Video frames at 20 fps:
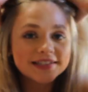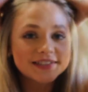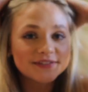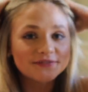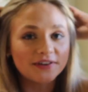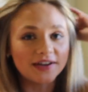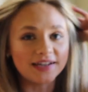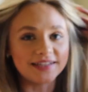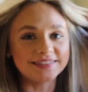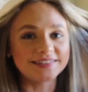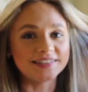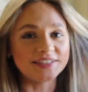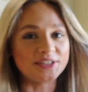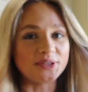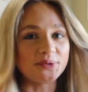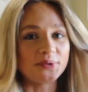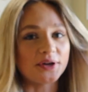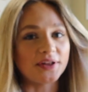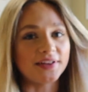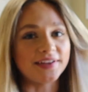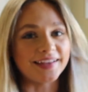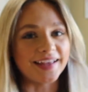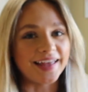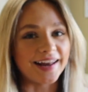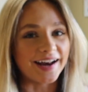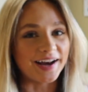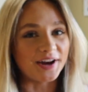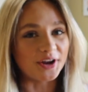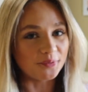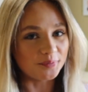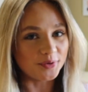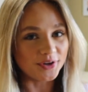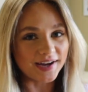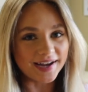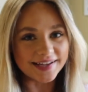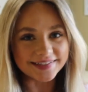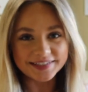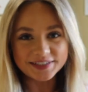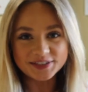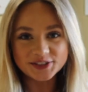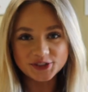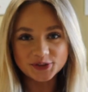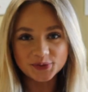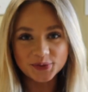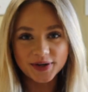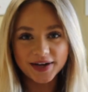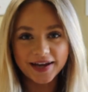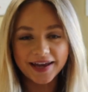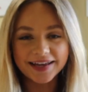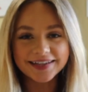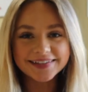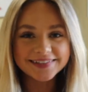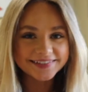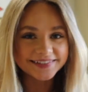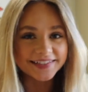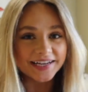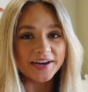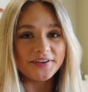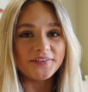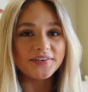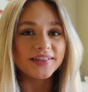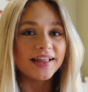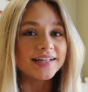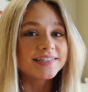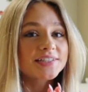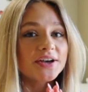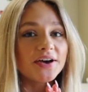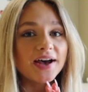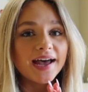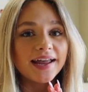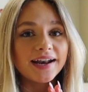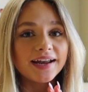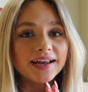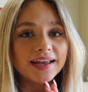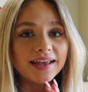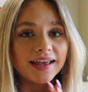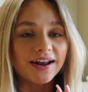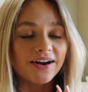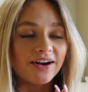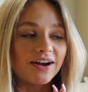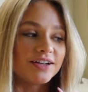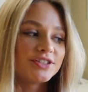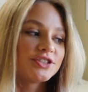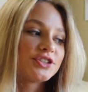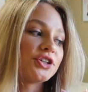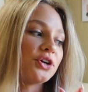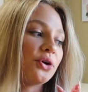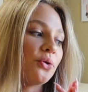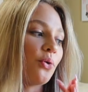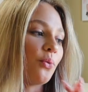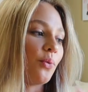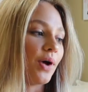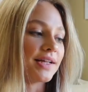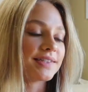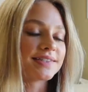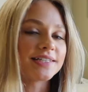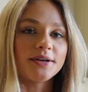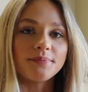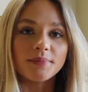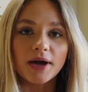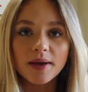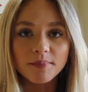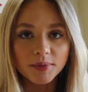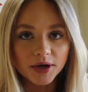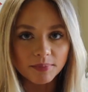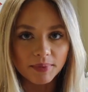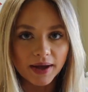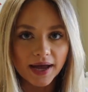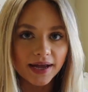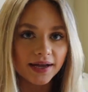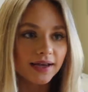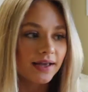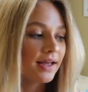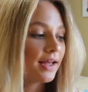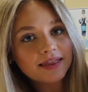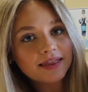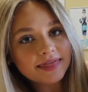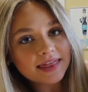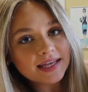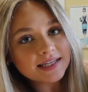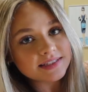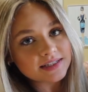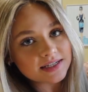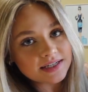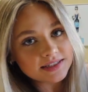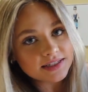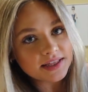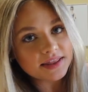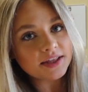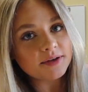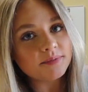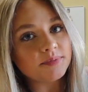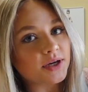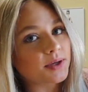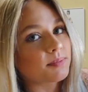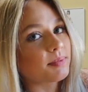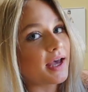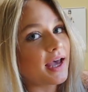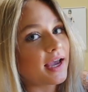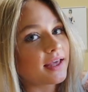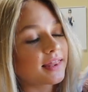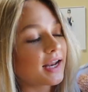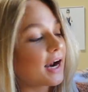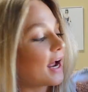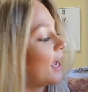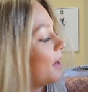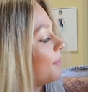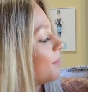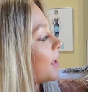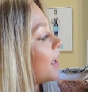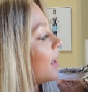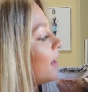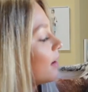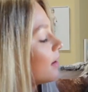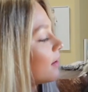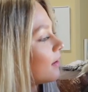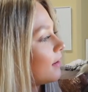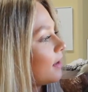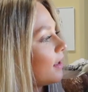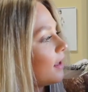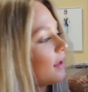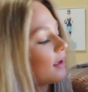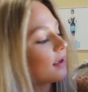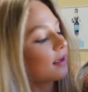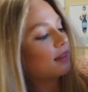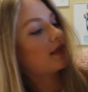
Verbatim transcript: it's fun to do it all again and I hope you guys enjoy. So let's go ahead and get on to what's in my book bag. This is the book bag that I am carrying